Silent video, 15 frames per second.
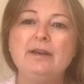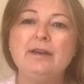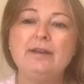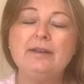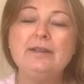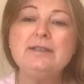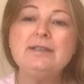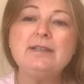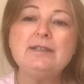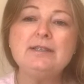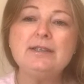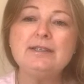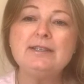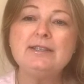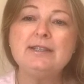and this is
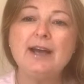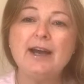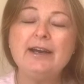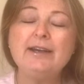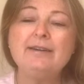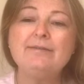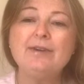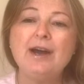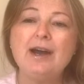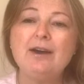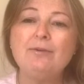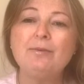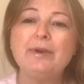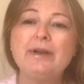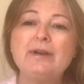the study of how
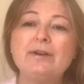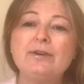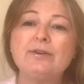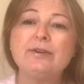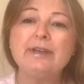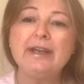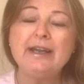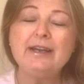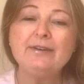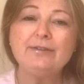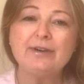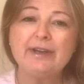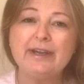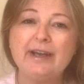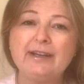we create
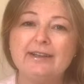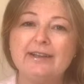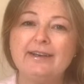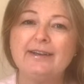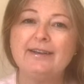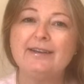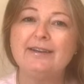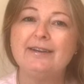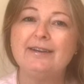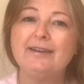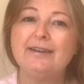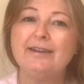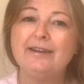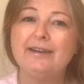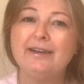reality.
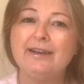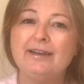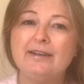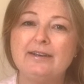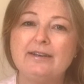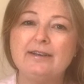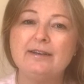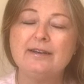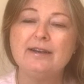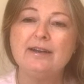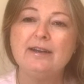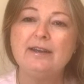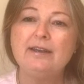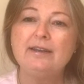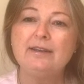And
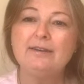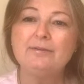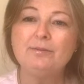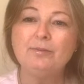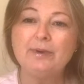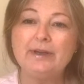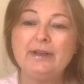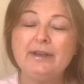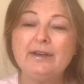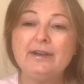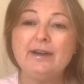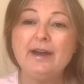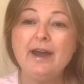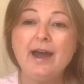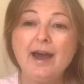if we
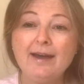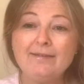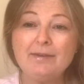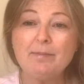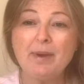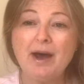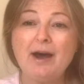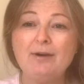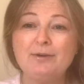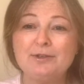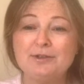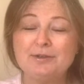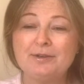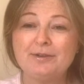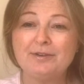have the power
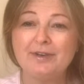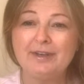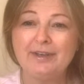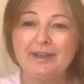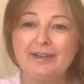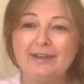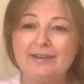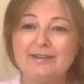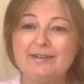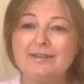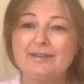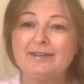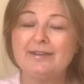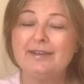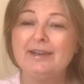to create,
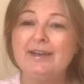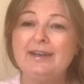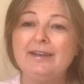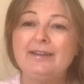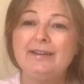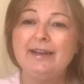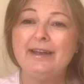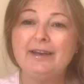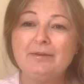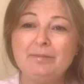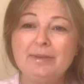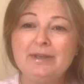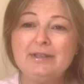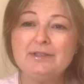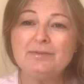then it
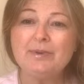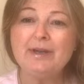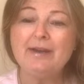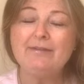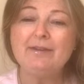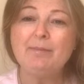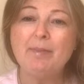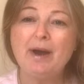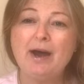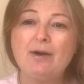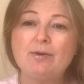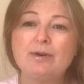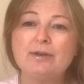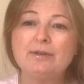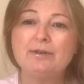means we have the
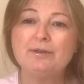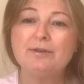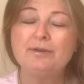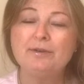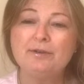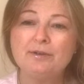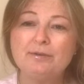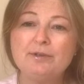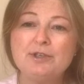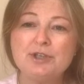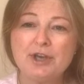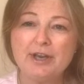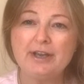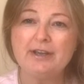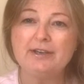power to
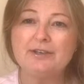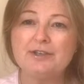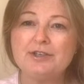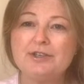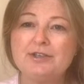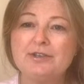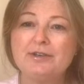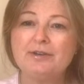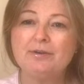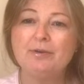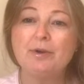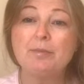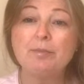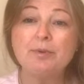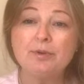change or
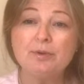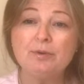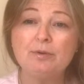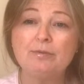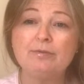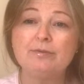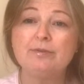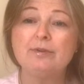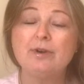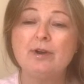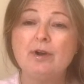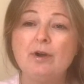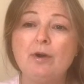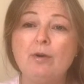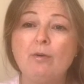improve
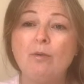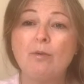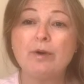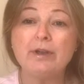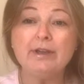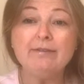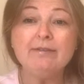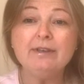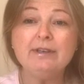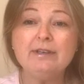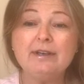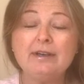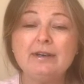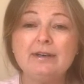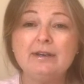or even
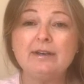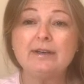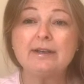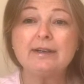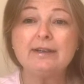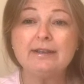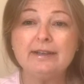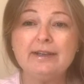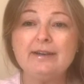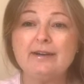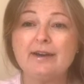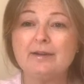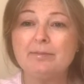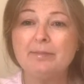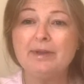clear and